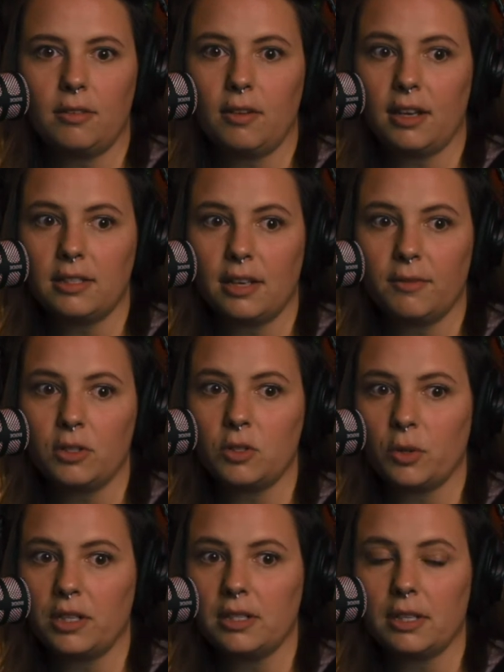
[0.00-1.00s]
you guys have a
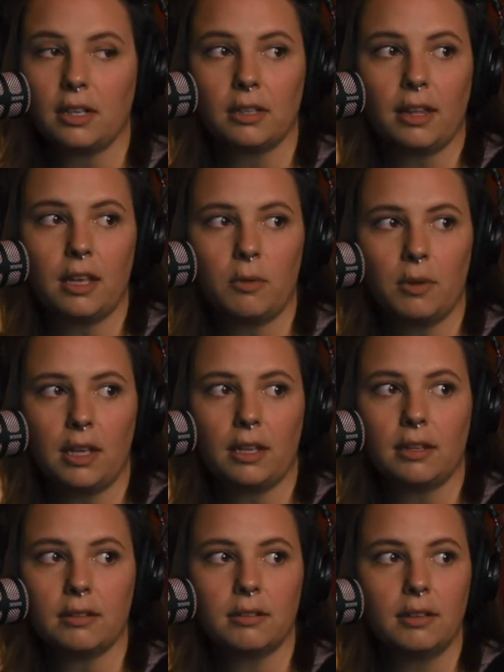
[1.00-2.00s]
choice here. Like we
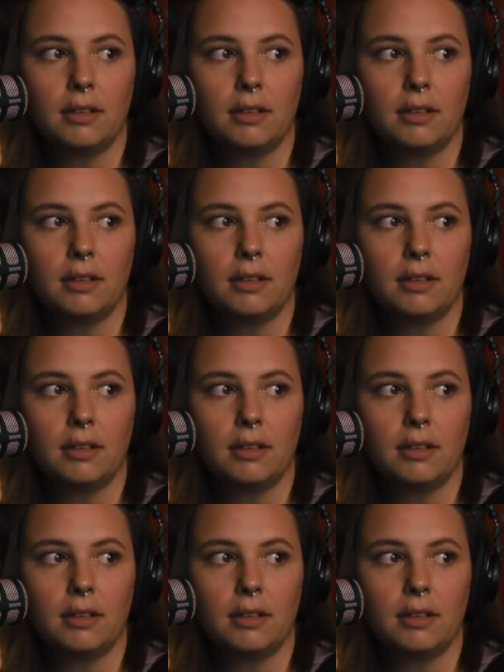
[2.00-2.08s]
can